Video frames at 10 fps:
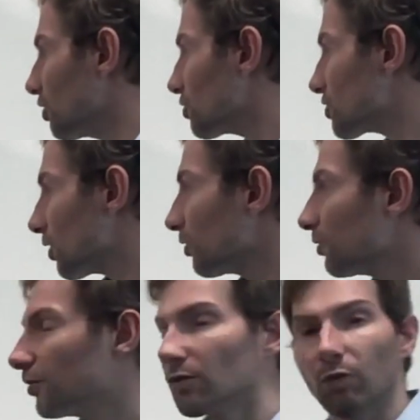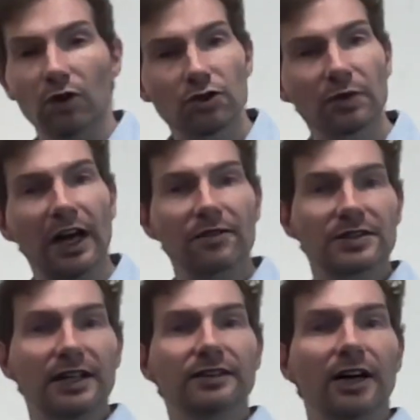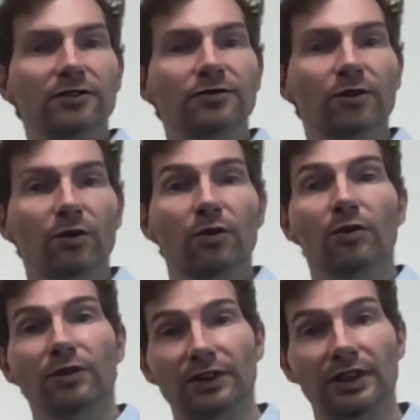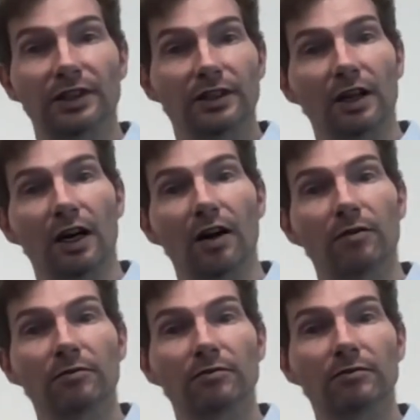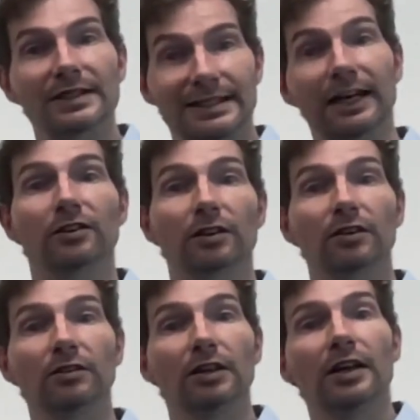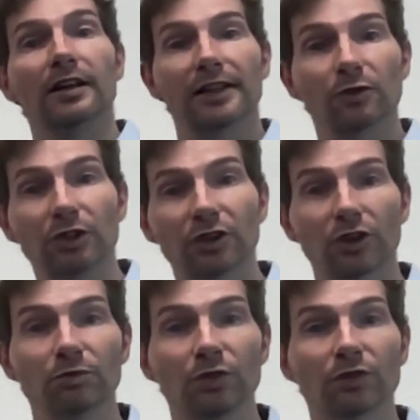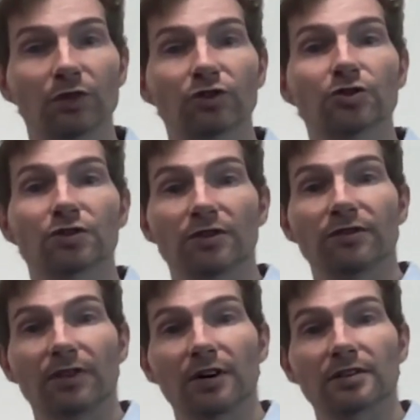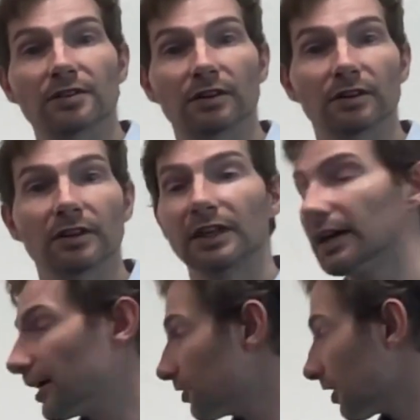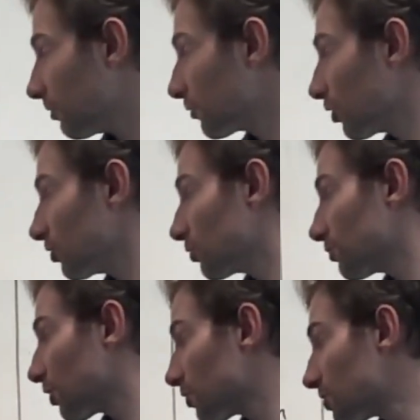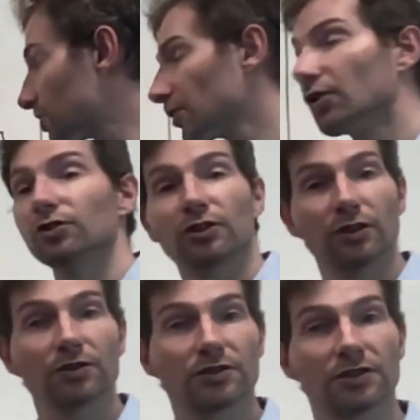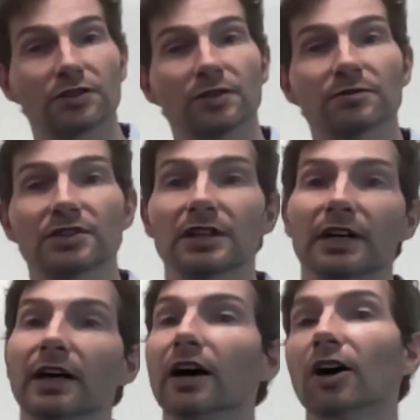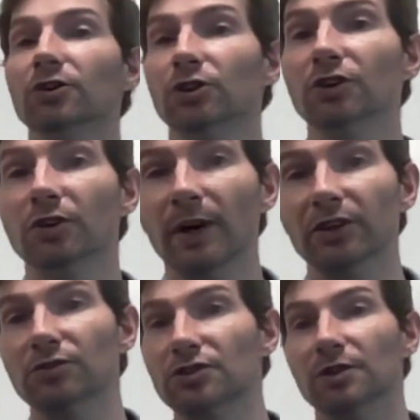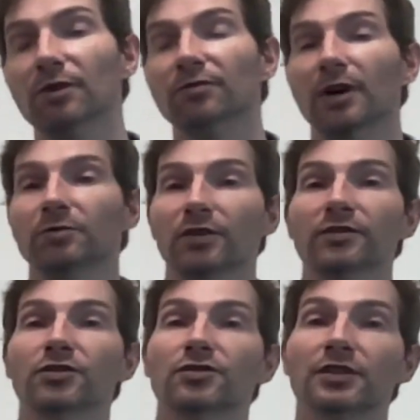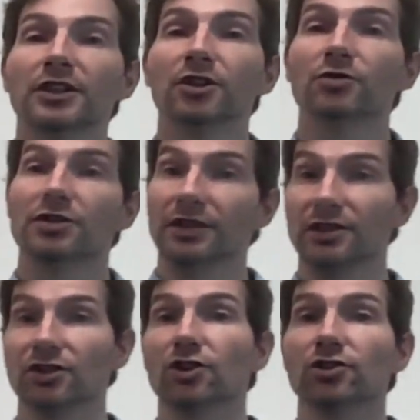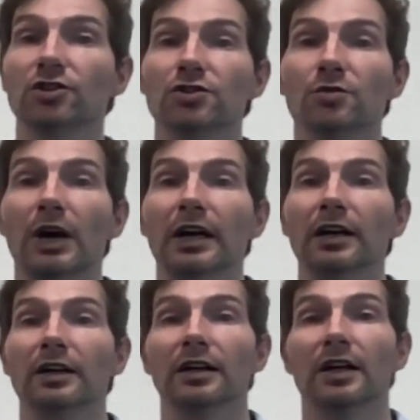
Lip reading: So once we have said that for the second law, then we can move on to the first law. And I'm going to focus here on closed systems. You can go back to some of my previous videos and discussions where